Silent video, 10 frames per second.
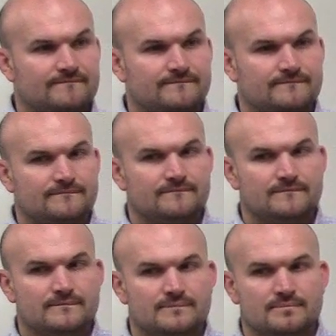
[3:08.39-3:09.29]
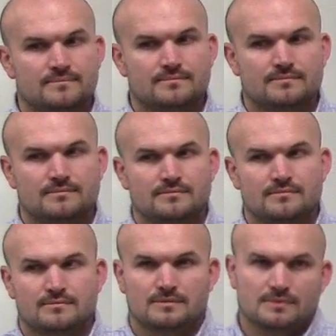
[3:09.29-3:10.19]

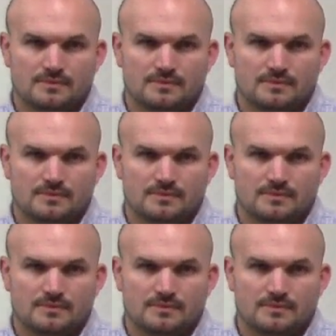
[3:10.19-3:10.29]
Nothing is said.